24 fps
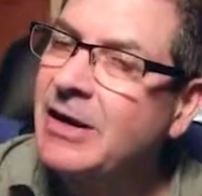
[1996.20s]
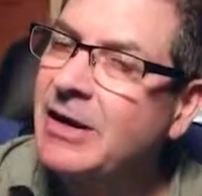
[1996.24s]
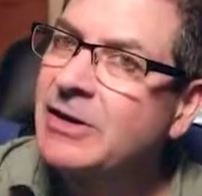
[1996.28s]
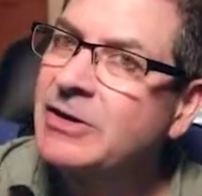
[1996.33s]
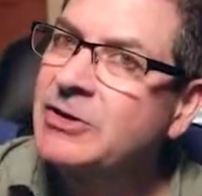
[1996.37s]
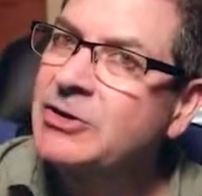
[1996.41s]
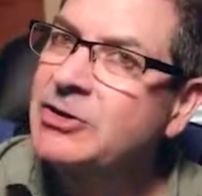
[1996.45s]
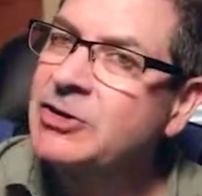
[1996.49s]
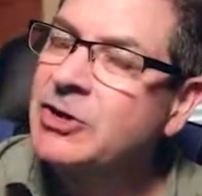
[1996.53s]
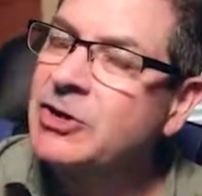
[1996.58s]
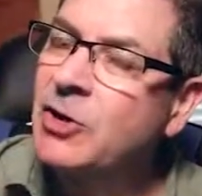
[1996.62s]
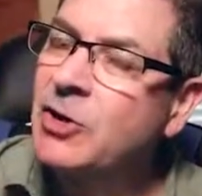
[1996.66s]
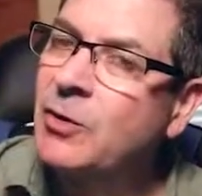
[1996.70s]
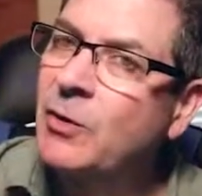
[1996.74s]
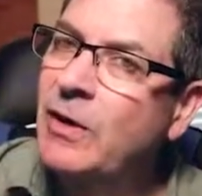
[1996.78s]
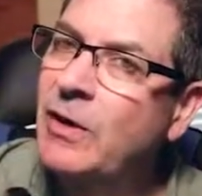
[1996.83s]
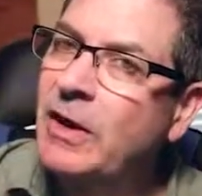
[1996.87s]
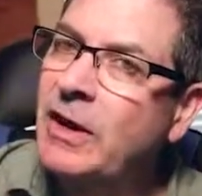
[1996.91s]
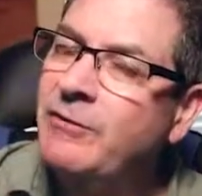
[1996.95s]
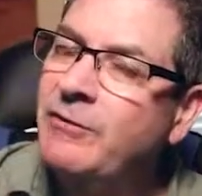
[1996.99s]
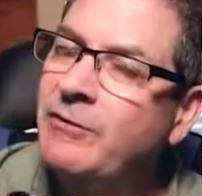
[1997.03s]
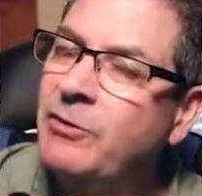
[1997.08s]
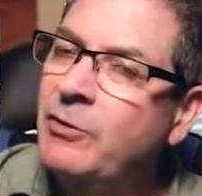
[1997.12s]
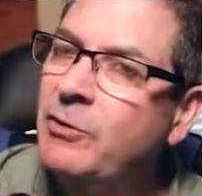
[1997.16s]
So
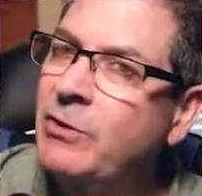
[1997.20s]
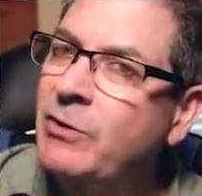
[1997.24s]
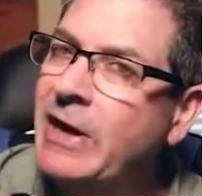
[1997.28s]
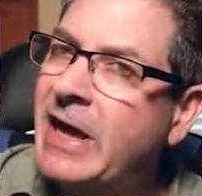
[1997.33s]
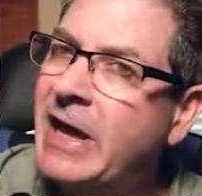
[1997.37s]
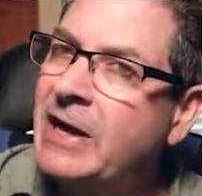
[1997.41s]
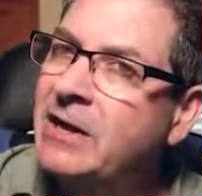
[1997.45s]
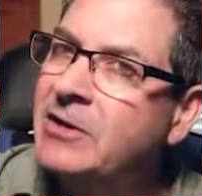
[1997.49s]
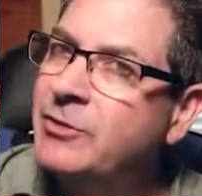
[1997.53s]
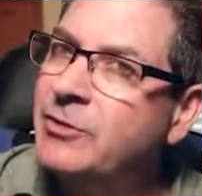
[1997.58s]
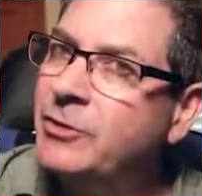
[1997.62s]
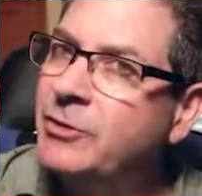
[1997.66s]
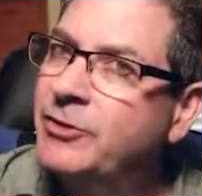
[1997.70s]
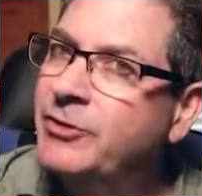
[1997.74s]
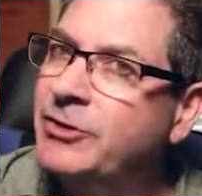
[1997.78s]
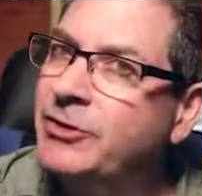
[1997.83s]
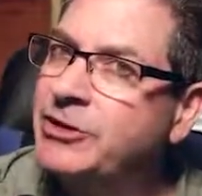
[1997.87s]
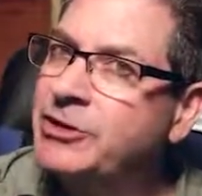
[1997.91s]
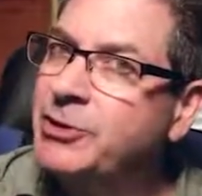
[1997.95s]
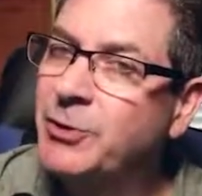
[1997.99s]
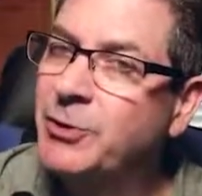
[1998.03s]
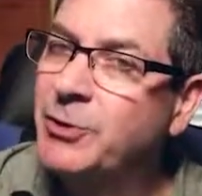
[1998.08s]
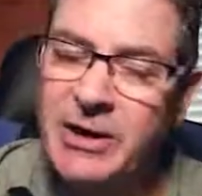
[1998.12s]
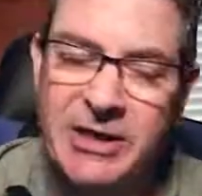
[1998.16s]
if you get into a
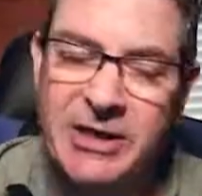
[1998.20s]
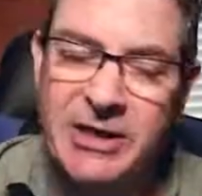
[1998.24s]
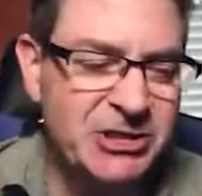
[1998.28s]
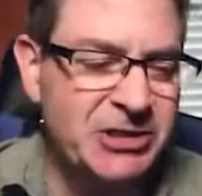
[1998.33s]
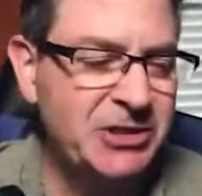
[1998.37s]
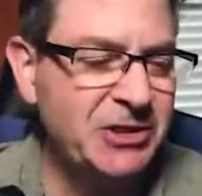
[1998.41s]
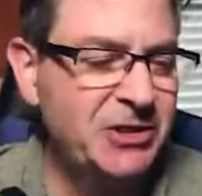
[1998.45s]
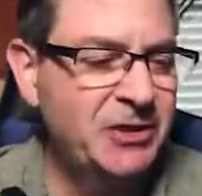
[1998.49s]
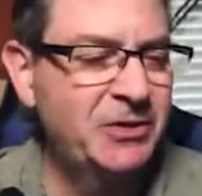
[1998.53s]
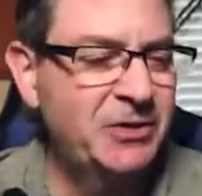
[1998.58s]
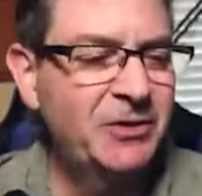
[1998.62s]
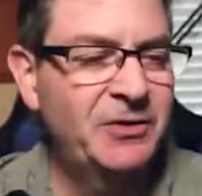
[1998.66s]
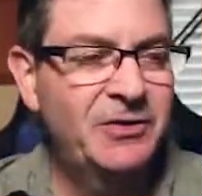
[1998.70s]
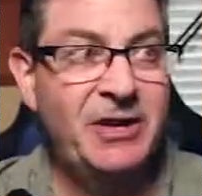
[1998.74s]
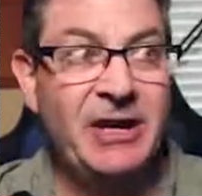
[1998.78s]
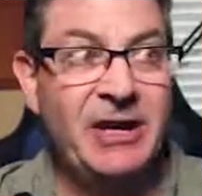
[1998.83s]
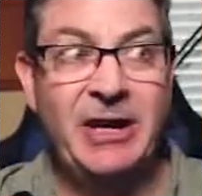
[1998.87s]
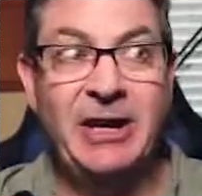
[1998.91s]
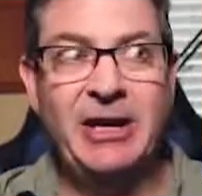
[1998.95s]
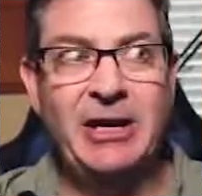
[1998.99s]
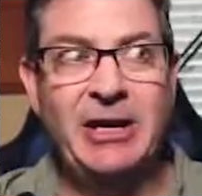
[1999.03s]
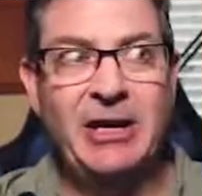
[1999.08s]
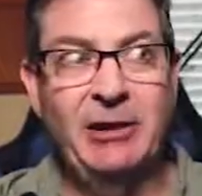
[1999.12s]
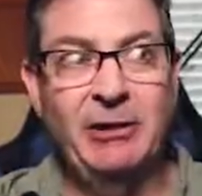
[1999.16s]
situation, they
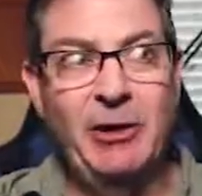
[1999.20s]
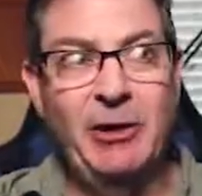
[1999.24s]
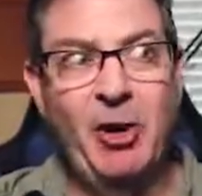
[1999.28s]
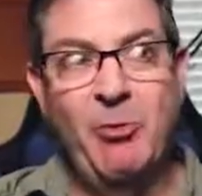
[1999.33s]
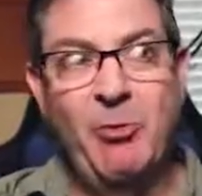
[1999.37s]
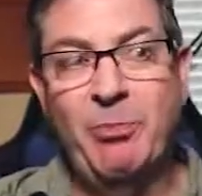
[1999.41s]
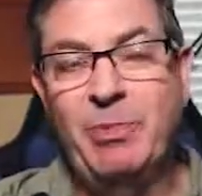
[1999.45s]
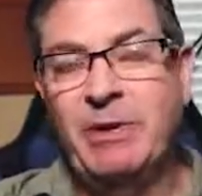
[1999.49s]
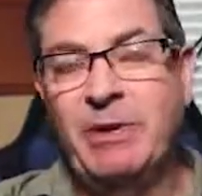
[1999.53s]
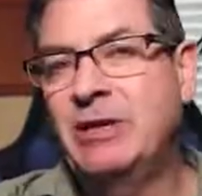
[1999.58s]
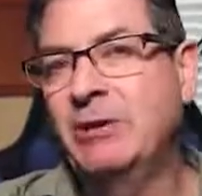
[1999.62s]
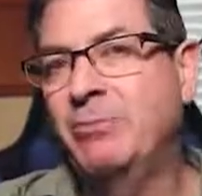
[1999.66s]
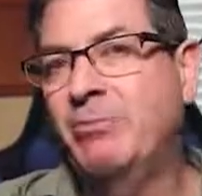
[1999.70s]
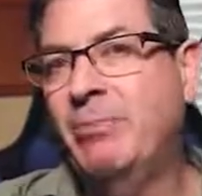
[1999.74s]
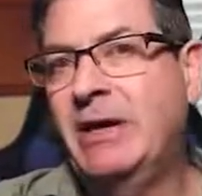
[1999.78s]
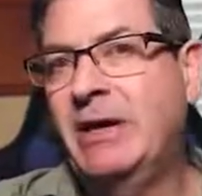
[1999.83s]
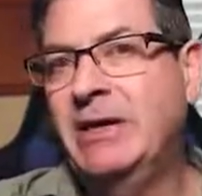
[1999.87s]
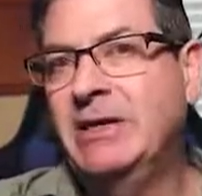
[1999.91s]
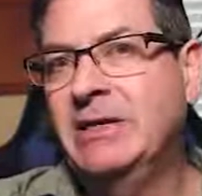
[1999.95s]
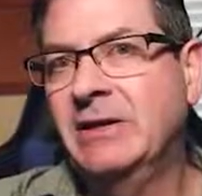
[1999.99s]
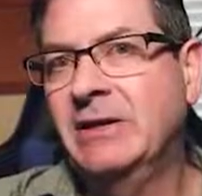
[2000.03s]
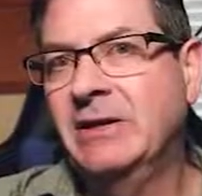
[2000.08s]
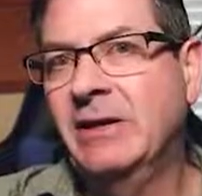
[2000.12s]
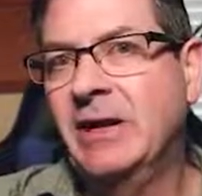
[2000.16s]
can elope
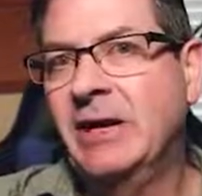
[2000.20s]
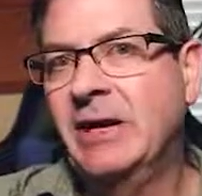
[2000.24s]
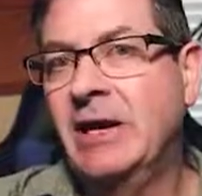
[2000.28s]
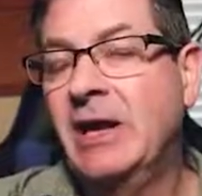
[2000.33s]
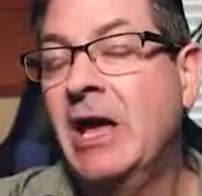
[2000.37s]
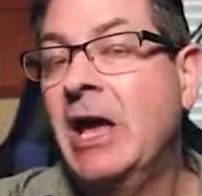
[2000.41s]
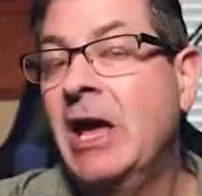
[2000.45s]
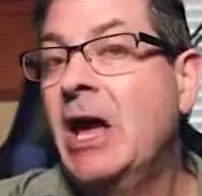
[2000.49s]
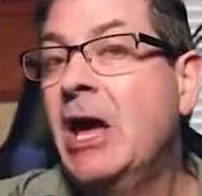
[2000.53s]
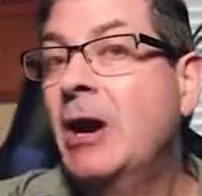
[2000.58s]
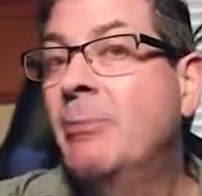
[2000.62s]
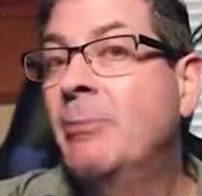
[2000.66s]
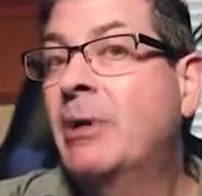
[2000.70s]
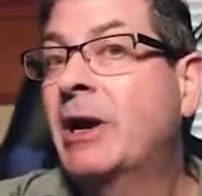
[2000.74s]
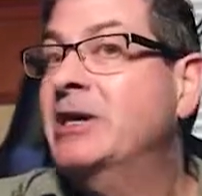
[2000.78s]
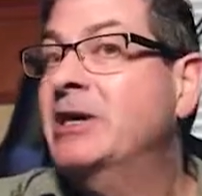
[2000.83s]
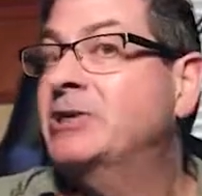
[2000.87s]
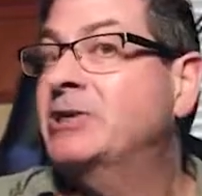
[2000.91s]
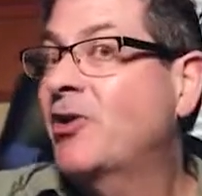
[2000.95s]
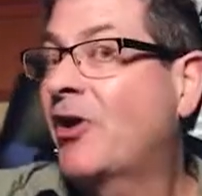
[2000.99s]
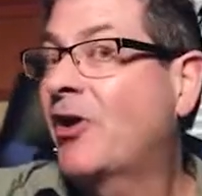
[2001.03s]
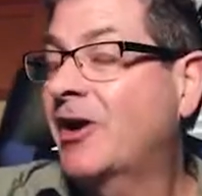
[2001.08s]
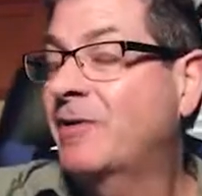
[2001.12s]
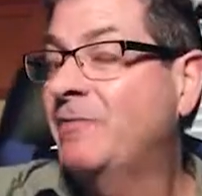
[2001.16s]
independently. But I
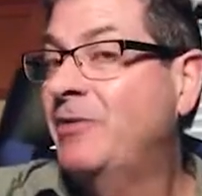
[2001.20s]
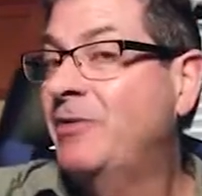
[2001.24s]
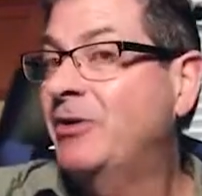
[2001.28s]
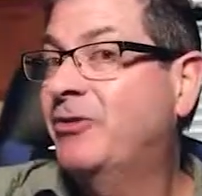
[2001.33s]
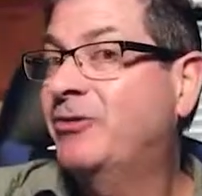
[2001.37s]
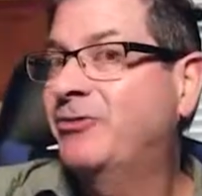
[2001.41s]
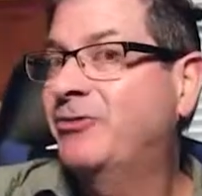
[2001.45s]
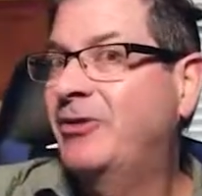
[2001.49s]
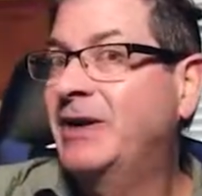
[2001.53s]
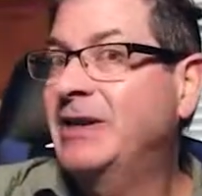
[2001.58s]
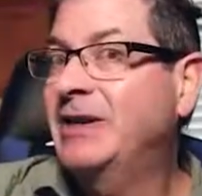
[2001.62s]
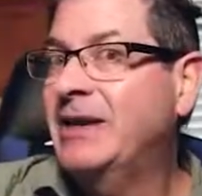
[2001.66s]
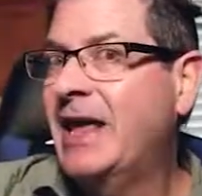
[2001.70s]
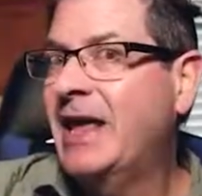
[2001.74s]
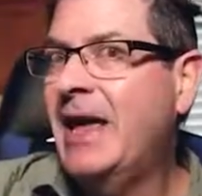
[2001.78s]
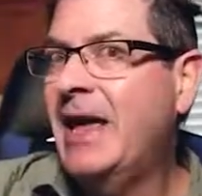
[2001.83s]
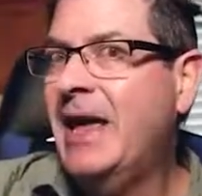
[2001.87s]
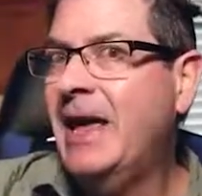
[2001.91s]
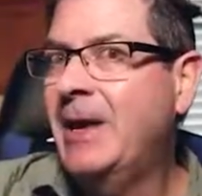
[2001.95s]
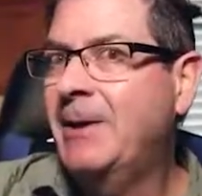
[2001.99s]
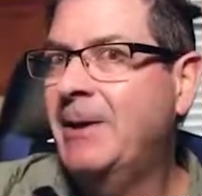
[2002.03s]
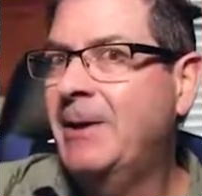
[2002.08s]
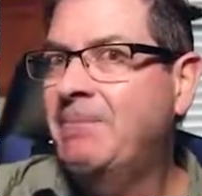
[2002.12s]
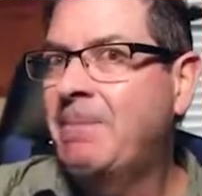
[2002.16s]
taught them this fun
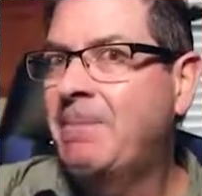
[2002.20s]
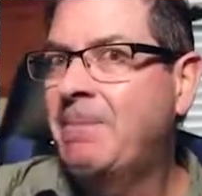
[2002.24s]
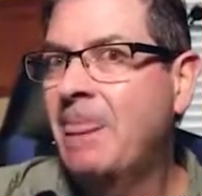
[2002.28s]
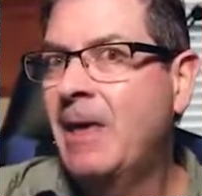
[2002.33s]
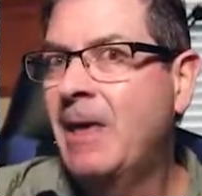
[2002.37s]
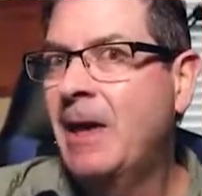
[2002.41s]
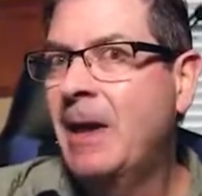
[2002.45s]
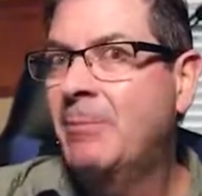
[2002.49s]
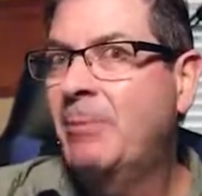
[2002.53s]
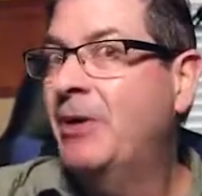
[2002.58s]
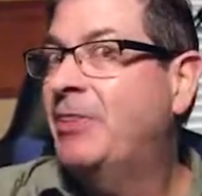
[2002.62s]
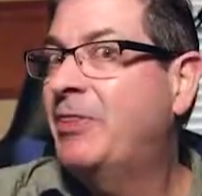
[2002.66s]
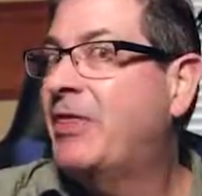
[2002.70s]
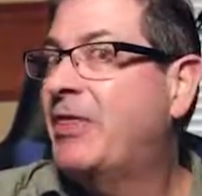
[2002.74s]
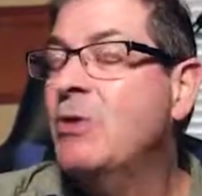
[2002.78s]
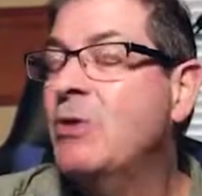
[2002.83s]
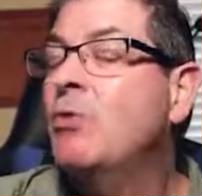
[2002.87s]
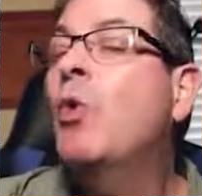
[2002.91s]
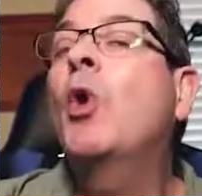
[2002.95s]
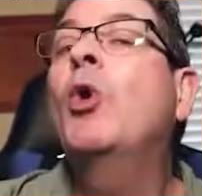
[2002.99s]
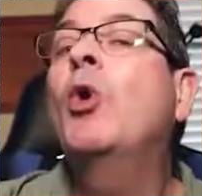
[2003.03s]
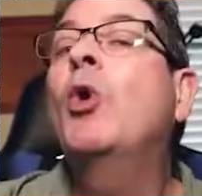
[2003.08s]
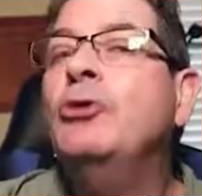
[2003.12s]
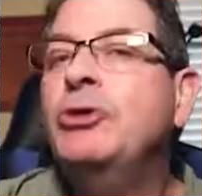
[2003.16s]
game but they
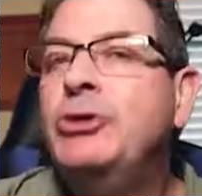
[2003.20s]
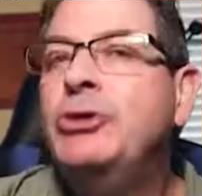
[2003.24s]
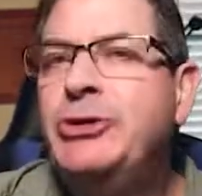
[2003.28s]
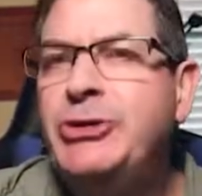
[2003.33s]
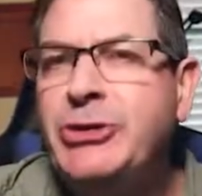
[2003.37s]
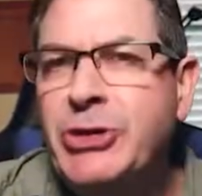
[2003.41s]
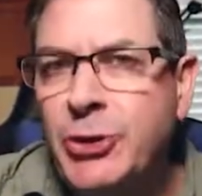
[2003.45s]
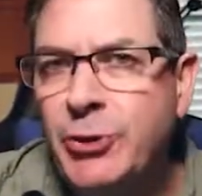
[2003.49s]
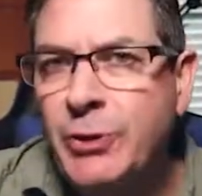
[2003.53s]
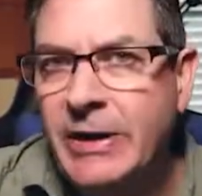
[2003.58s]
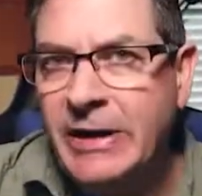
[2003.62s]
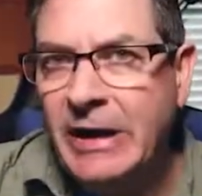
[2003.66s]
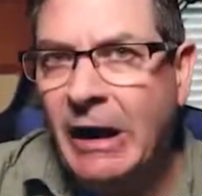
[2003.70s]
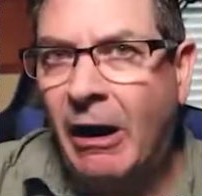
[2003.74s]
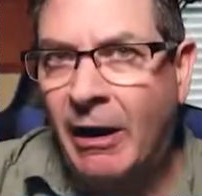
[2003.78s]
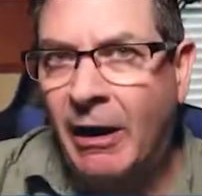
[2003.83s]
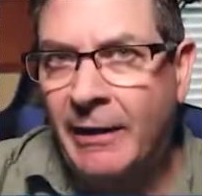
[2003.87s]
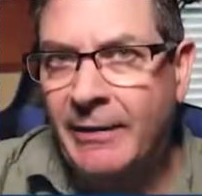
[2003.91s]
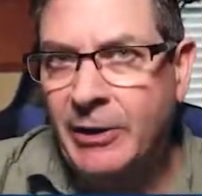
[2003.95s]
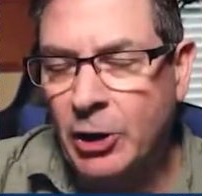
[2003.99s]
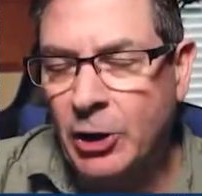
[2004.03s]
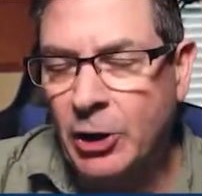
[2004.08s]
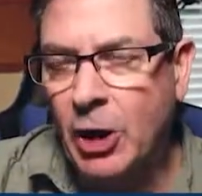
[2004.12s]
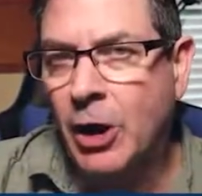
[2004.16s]
won't do it on
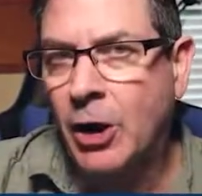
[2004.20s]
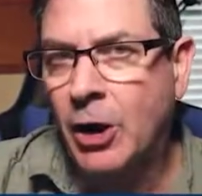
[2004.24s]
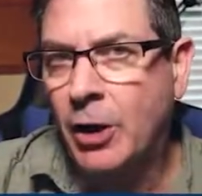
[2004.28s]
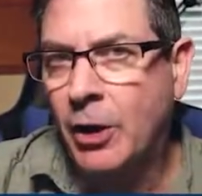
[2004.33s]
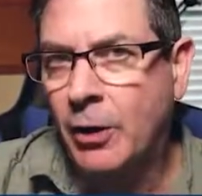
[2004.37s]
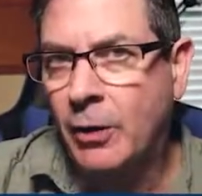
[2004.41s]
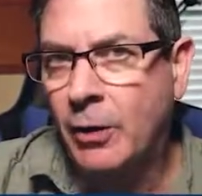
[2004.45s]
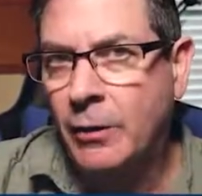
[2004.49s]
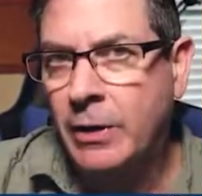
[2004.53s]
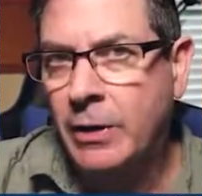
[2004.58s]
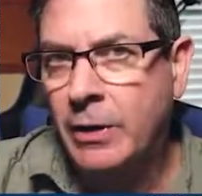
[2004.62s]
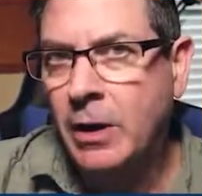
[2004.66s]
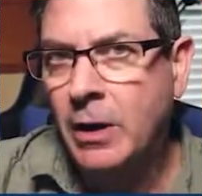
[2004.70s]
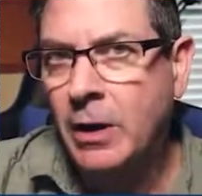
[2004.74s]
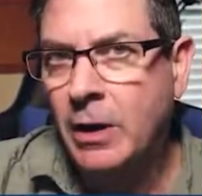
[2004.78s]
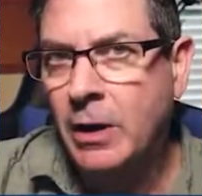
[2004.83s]
their own.